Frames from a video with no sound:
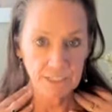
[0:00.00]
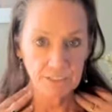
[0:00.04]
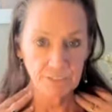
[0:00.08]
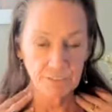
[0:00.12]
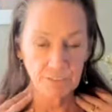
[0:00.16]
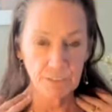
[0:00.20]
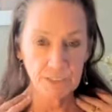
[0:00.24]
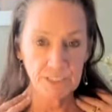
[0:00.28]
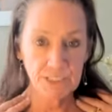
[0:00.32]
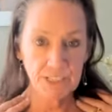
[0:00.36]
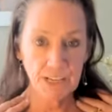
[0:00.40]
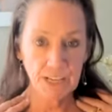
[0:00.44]
For
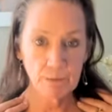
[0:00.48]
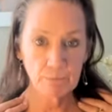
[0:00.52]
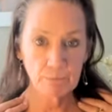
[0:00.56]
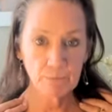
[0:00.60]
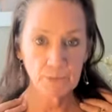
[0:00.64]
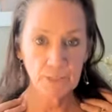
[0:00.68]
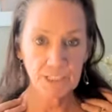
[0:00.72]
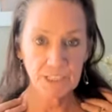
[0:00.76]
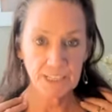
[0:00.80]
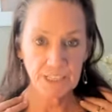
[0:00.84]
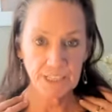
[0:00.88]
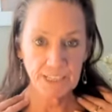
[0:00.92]
example,
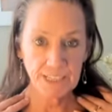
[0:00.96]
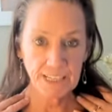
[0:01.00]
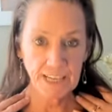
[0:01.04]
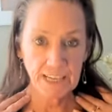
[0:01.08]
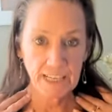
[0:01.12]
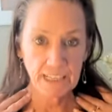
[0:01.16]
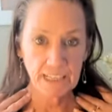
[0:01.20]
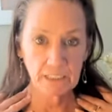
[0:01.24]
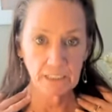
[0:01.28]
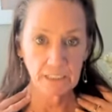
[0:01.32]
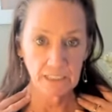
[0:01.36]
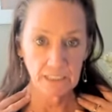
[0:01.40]
the
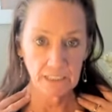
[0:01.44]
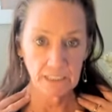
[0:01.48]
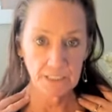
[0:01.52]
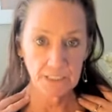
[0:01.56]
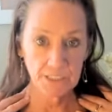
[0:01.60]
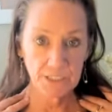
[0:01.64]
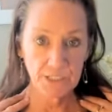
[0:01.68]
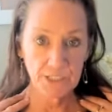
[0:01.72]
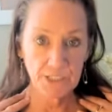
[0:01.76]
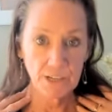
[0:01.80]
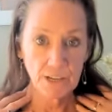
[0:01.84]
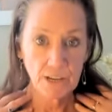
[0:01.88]

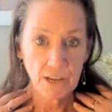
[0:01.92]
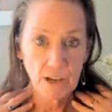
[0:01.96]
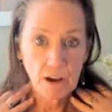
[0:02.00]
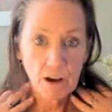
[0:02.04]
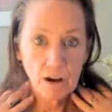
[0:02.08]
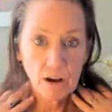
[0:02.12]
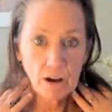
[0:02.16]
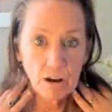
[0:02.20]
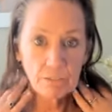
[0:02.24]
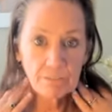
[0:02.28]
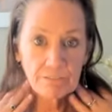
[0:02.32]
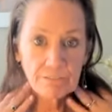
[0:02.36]
scalenes
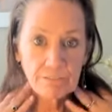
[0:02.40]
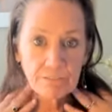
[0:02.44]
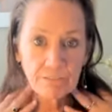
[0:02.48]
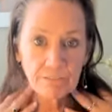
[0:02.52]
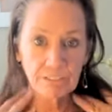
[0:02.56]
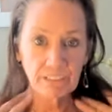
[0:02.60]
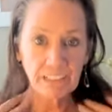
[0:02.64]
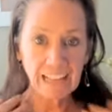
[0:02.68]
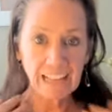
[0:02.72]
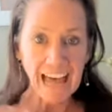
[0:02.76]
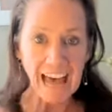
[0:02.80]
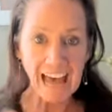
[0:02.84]
are
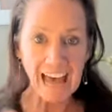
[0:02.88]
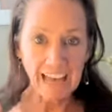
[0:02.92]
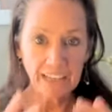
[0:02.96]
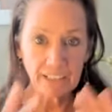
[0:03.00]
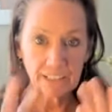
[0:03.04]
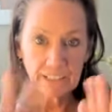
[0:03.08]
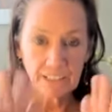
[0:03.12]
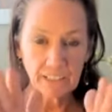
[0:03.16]
flat,